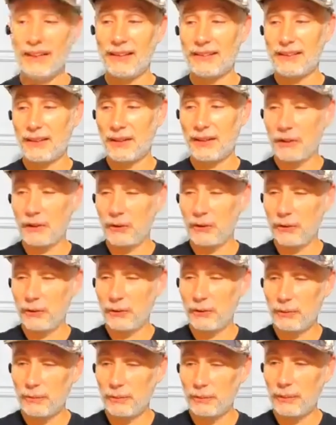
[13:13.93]

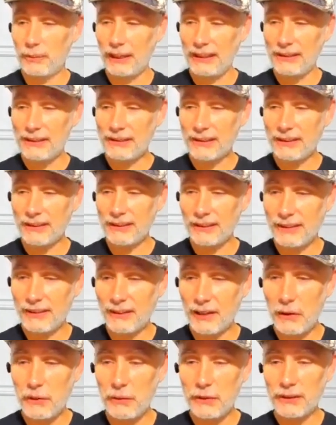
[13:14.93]
So basically,
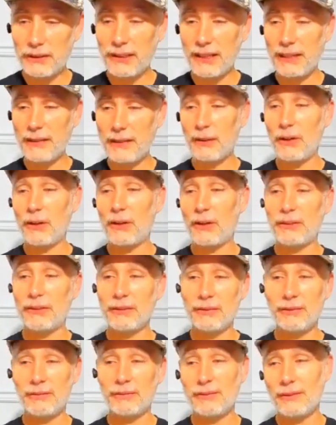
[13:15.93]
COVID came
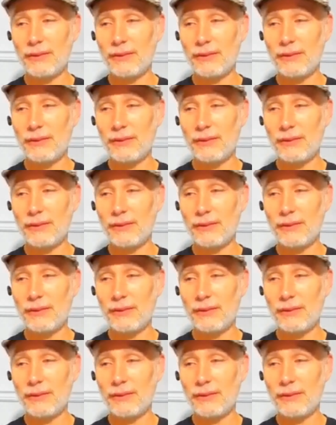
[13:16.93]
on.